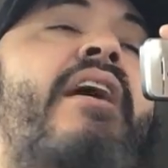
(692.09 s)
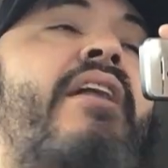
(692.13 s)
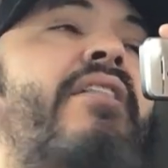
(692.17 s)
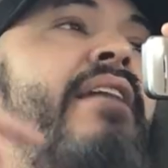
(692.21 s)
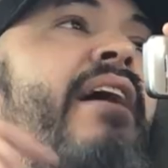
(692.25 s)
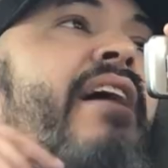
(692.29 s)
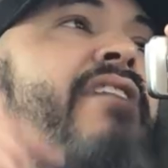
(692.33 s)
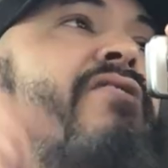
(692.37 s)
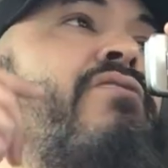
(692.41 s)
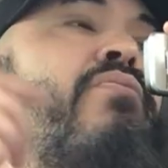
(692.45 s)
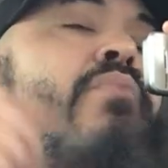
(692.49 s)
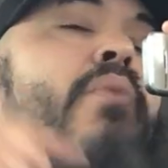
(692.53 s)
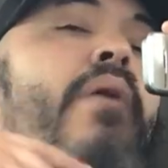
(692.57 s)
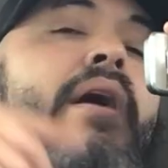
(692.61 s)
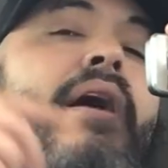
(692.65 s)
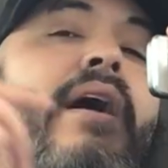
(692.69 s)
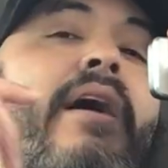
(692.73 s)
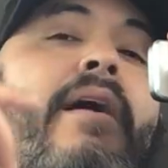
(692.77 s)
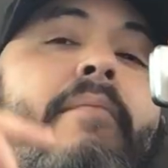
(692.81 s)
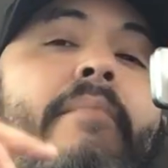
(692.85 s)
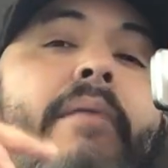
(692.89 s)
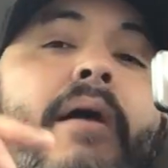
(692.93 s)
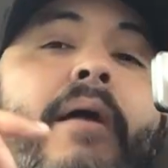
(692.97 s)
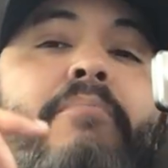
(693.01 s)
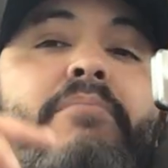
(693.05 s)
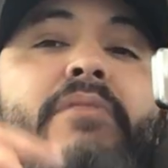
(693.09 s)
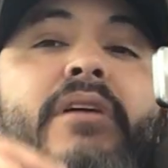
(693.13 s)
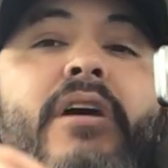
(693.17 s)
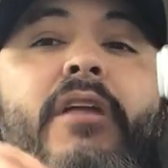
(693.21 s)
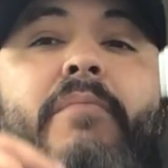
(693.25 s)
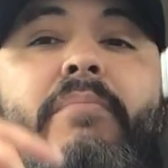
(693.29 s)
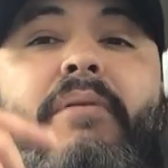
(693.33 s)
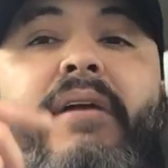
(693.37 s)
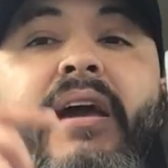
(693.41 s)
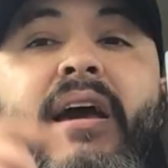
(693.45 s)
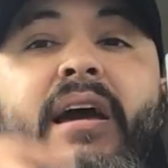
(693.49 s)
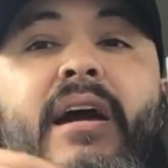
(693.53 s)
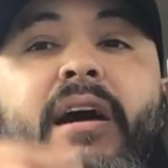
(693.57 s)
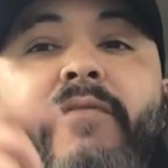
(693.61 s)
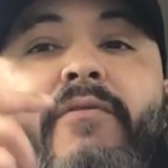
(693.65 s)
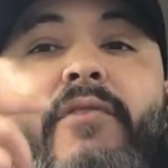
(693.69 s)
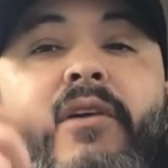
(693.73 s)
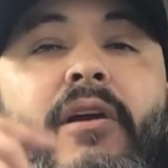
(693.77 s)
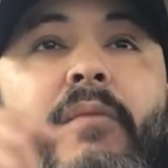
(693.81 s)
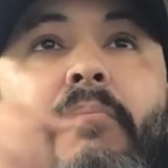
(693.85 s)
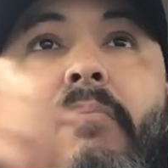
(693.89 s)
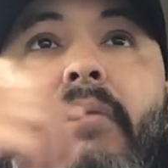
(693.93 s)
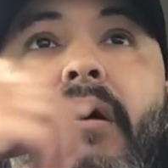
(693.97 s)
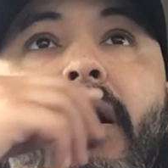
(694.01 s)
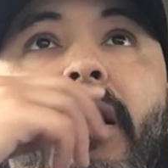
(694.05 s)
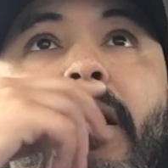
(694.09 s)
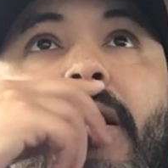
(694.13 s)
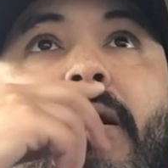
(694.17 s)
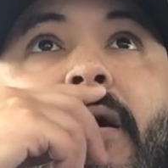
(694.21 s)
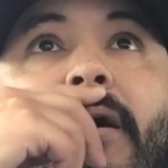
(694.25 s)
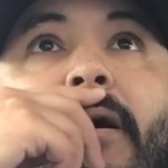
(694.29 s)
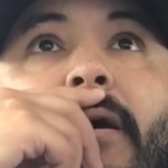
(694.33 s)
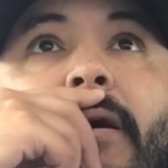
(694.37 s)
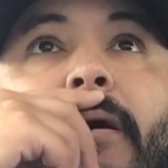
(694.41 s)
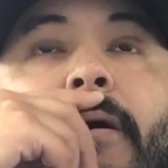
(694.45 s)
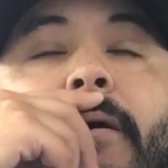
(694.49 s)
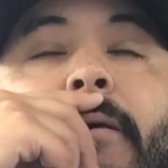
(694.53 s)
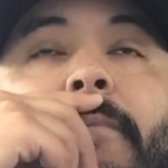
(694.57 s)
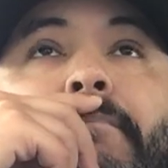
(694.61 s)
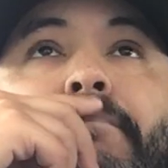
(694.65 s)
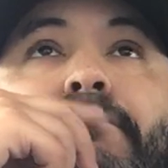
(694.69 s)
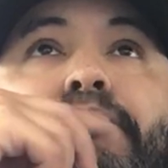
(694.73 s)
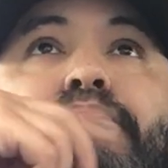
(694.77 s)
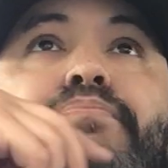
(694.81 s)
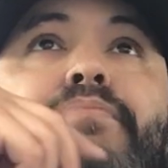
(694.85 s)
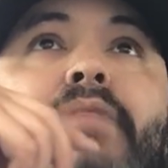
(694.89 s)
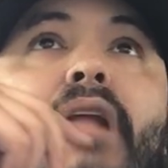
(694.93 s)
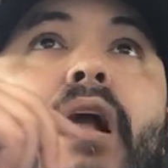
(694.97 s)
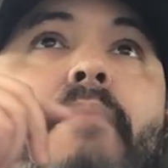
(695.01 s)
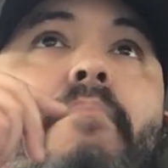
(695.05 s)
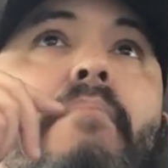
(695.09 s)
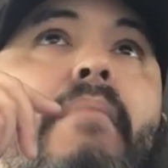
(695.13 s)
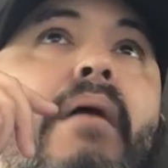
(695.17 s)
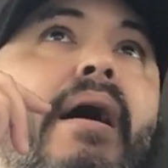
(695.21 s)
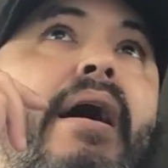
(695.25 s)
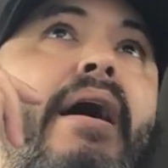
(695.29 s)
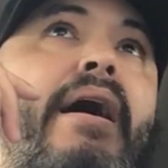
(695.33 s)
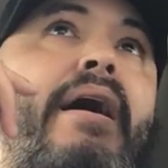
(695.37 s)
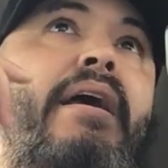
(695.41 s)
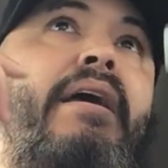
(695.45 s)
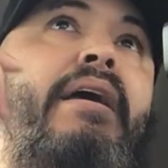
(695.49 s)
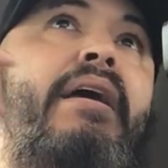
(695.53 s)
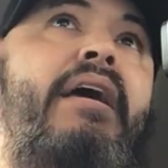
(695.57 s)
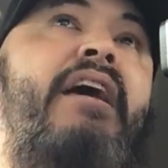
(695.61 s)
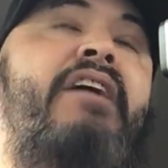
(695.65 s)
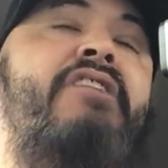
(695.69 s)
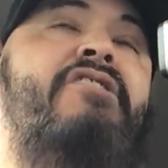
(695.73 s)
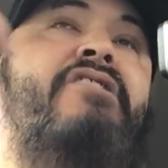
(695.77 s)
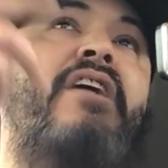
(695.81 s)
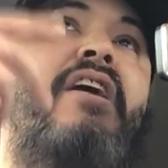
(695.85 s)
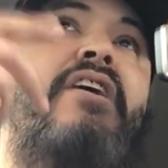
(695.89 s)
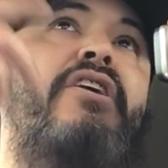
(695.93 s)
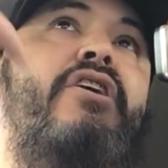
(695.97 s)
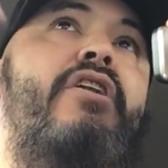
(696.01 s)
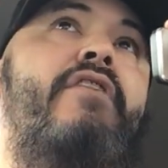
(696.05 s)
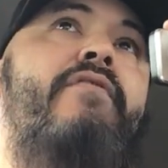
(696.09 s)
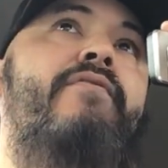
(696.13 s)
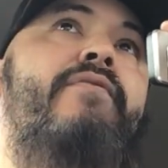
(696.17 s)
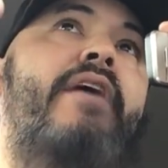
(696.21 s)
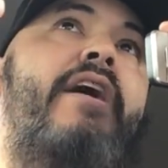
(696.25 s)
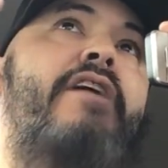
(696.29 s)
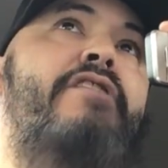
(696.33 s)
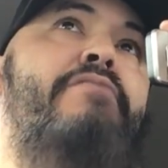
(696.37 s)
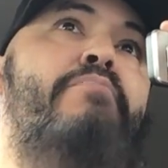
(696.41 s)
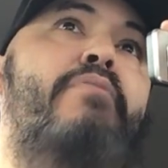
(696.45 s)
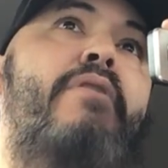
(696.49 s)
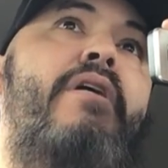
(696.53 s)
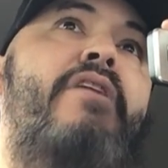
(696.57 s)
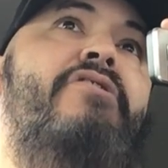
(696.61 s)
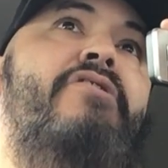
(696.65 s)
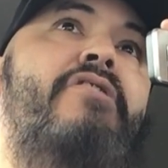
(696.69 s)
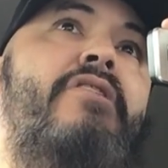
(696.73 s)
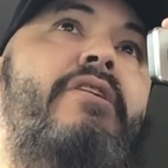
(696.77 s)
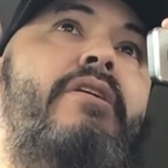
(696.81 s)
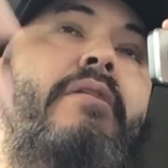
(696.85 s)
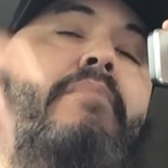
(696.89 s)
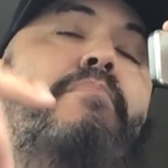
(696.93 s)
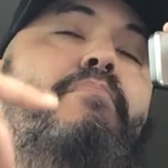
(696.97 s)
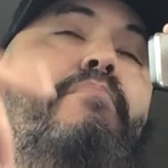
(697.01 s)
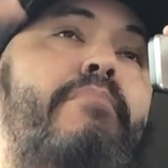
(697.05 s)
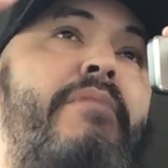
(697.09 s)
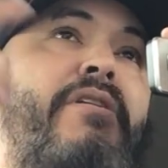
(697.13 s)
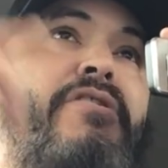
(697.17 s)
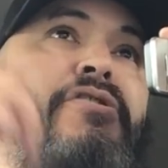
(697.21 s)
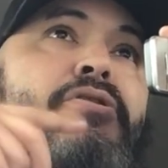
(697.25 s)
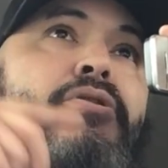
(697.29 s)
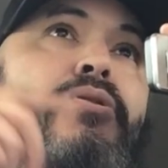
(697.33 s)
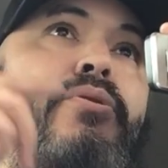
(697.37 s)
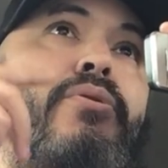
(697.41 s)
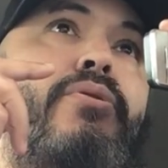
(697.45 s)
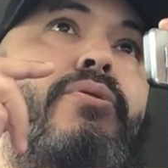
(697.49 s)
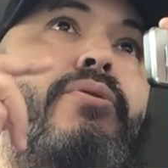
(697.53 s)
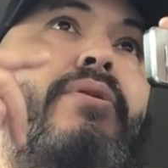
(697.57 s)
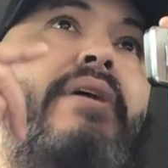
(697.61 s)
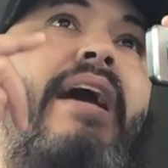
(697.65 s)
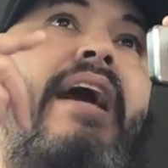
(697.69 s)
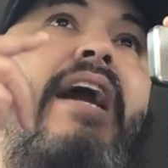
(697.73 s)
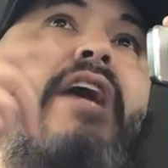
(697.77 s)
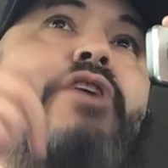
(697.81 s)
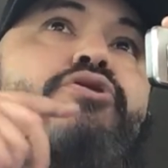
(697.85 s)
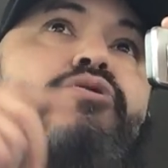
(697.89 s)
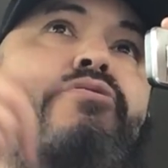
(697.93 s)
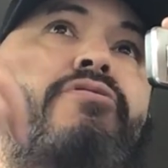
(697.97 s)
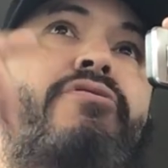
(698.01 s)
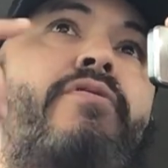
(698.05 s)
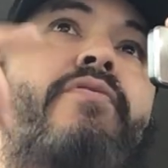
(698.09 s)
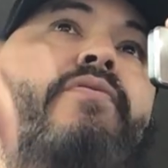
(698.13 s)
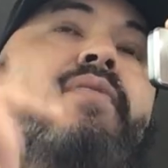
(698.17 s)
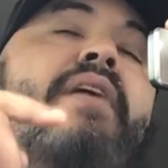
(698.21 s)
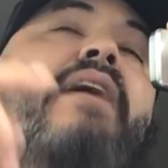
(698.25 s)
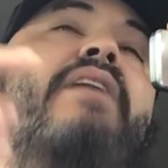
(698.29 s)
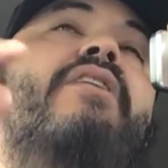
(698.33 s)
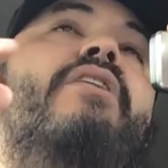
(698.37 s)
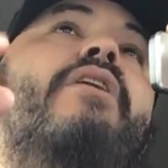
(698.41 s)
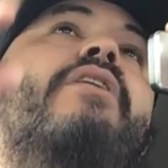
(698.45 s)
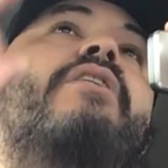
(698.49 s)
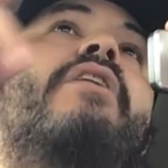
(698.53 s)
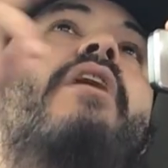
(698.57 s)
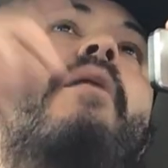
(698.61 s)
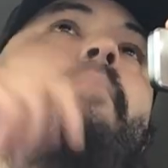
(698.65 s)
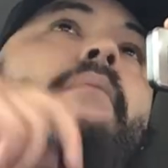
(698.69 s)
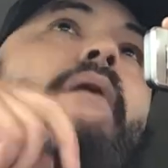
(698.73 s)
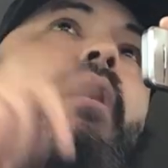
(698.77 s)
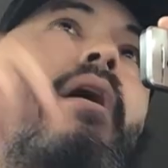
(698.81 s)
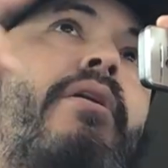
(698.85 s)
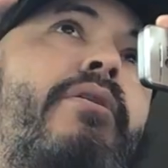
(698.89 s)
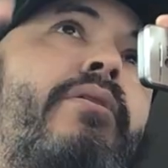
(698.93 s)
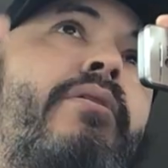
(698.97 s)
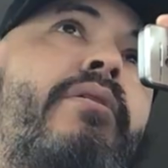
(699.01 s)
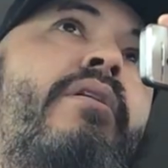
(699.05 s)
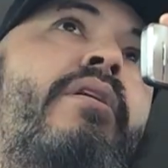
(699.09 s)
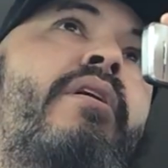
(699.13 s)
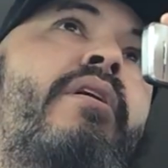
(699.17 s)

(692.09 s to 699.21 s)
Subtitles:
That's why I'm going to be having my my executive vice president, Mr. Andrew Savenka, come on